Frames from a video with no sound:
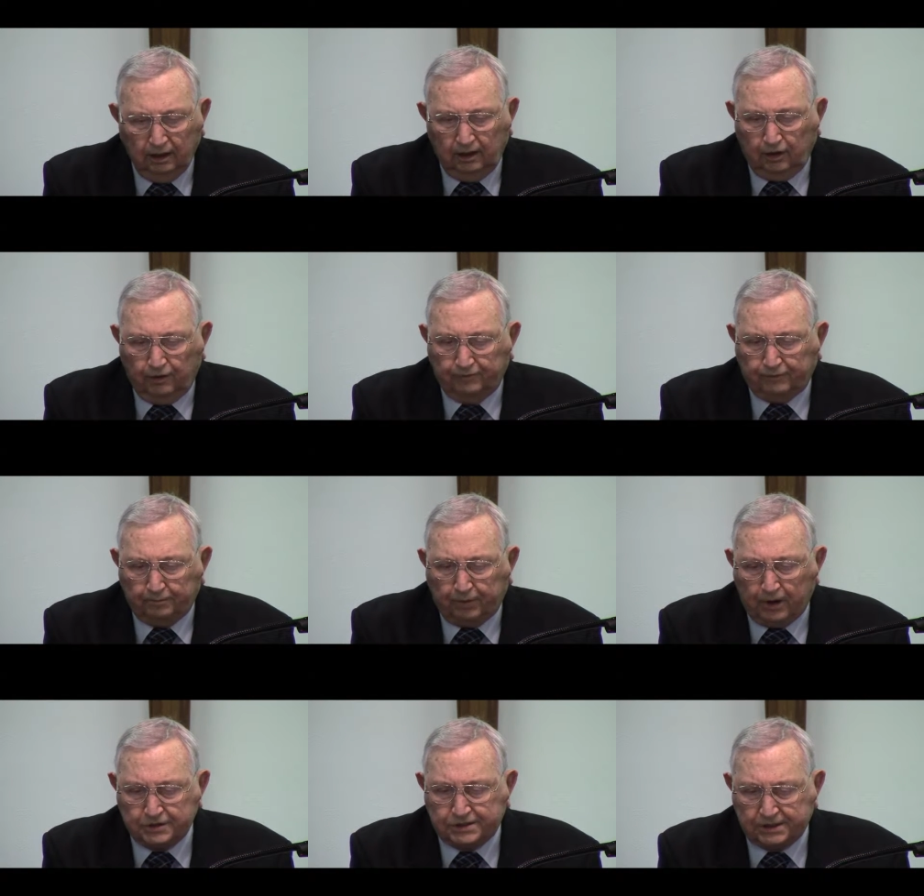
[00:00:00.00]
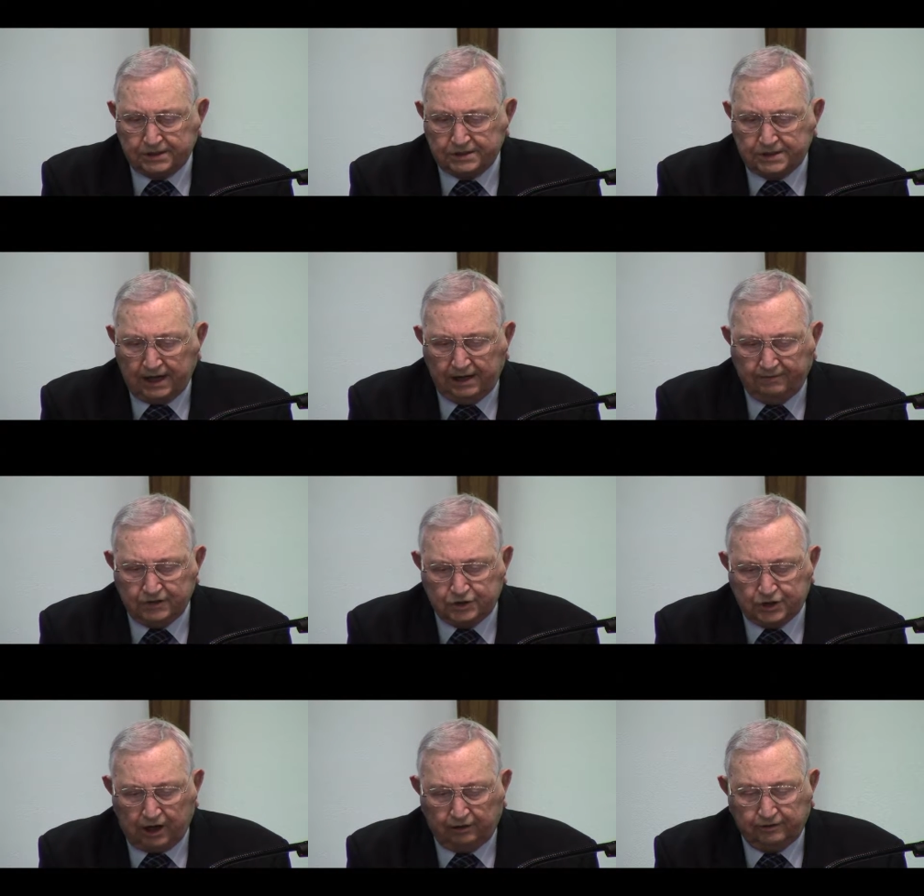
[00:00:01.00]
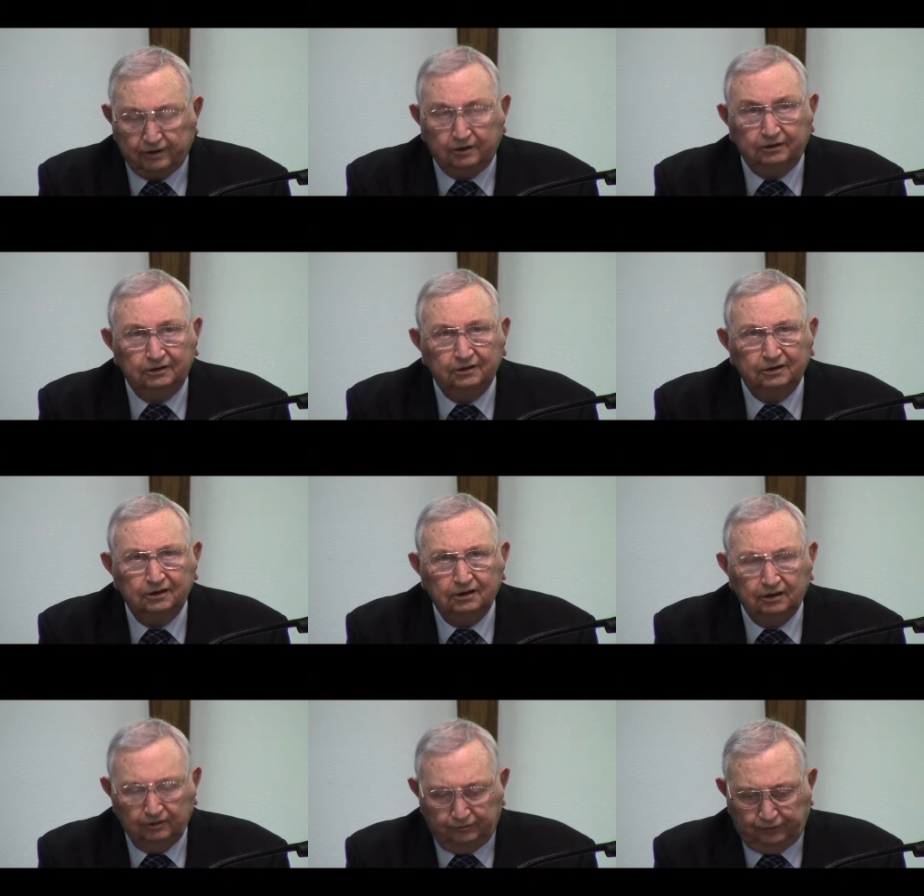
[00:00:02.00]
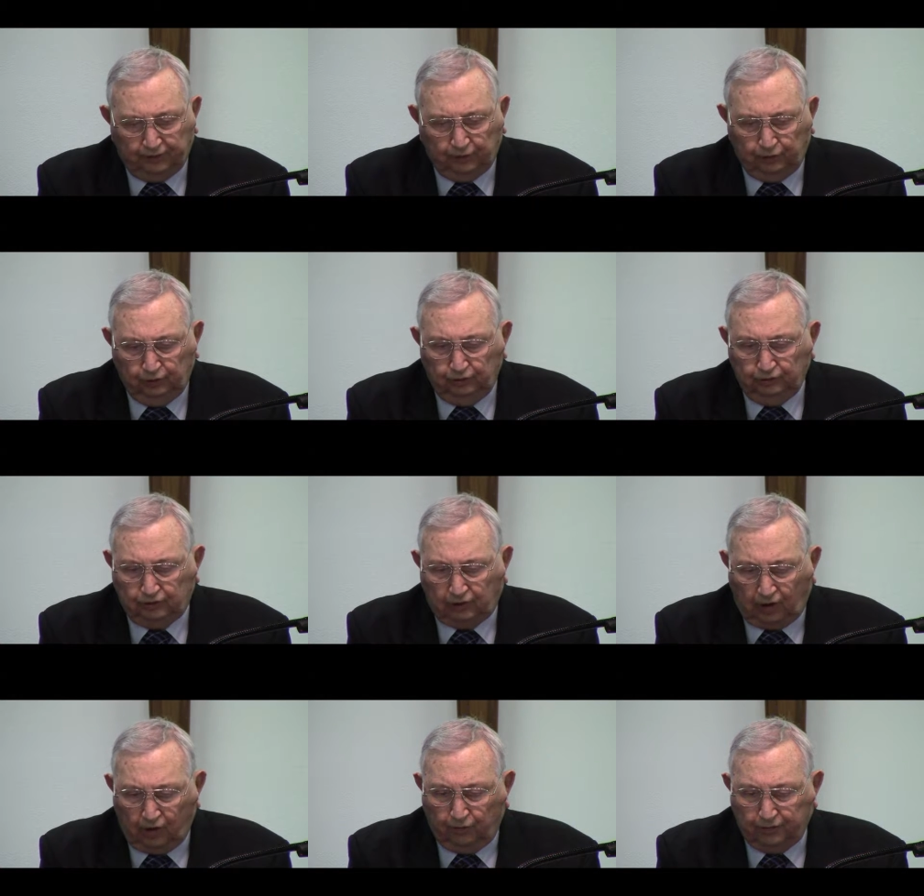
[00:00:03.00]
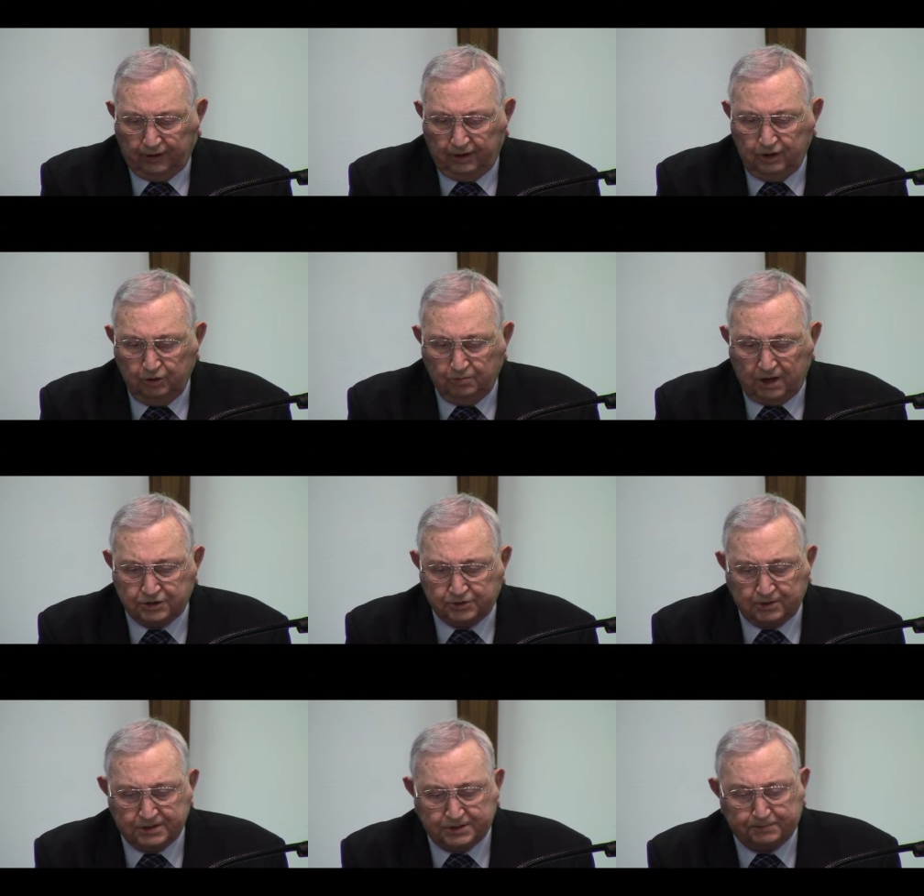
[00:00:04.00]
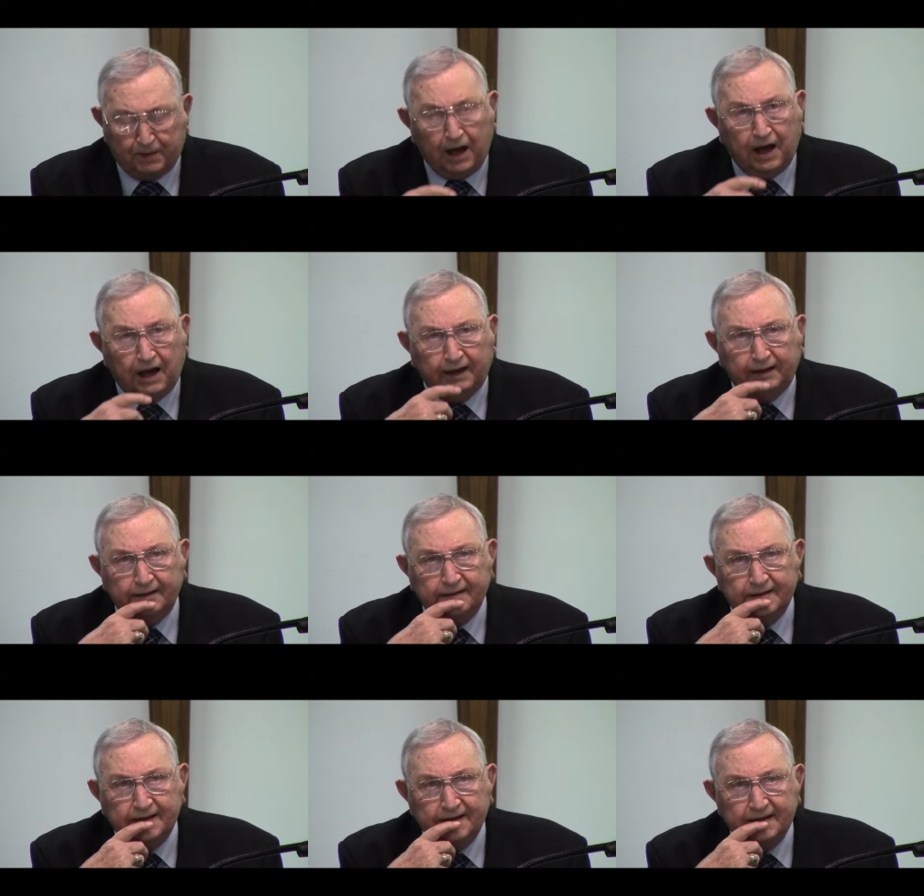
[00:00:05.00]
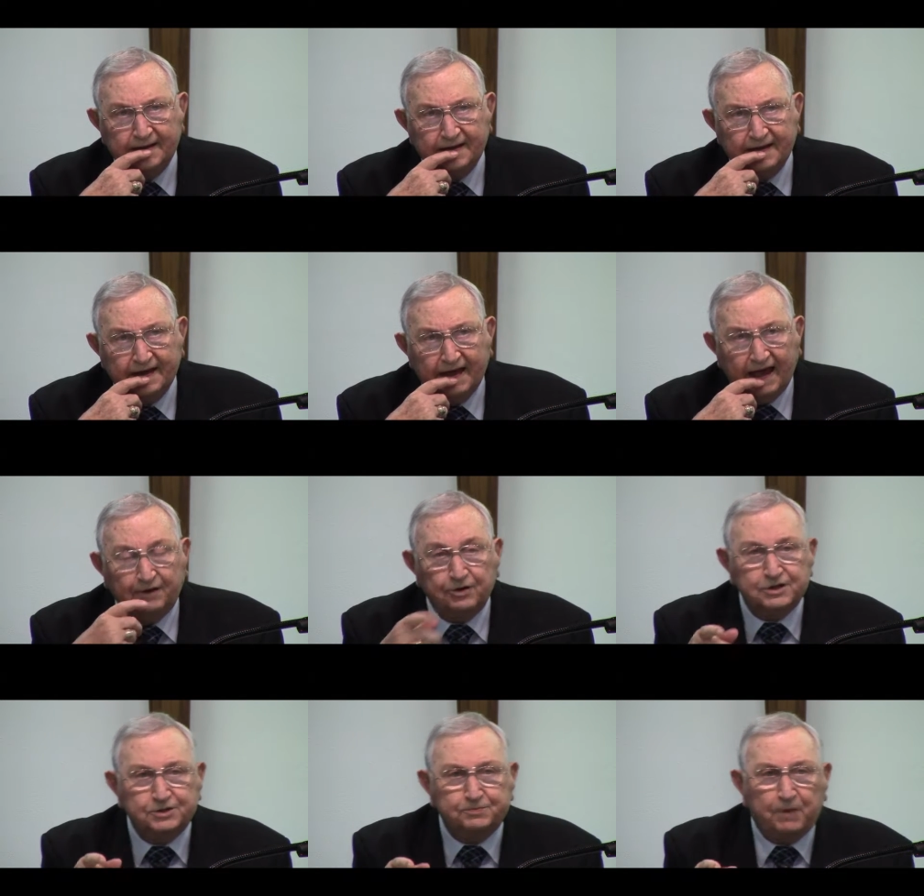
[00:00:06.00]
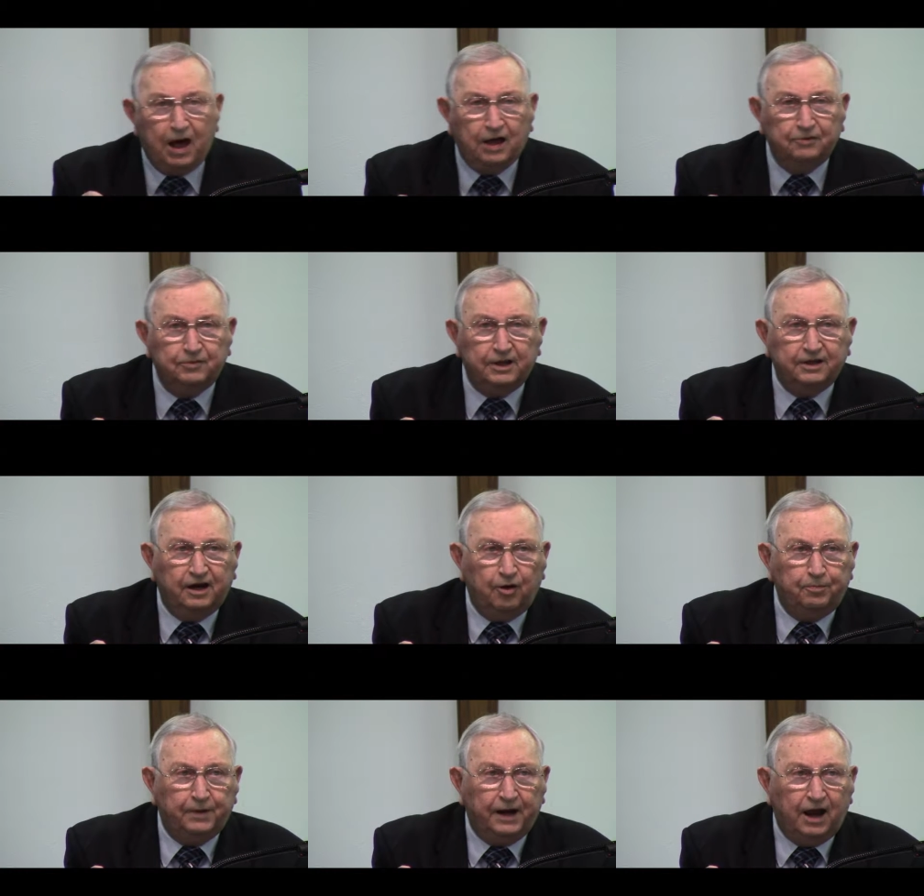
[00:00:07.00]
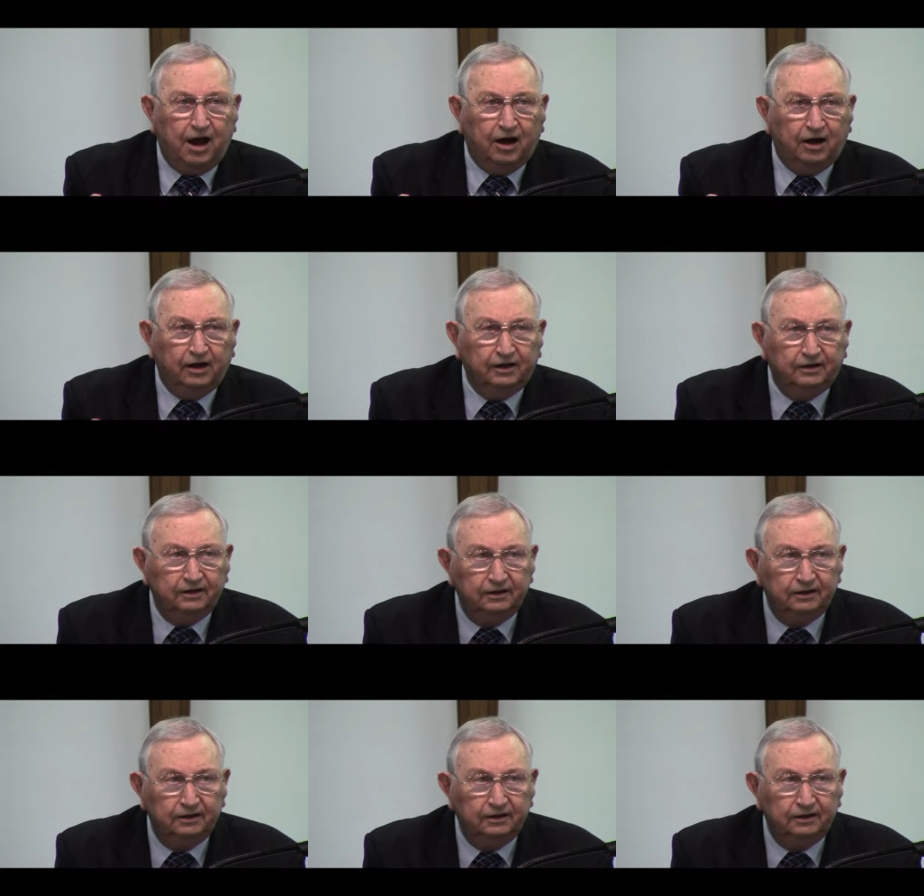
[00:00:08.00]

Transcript: You know, if a person is in need of a shelter, food, clothing, you must respond. And respond with an open heart.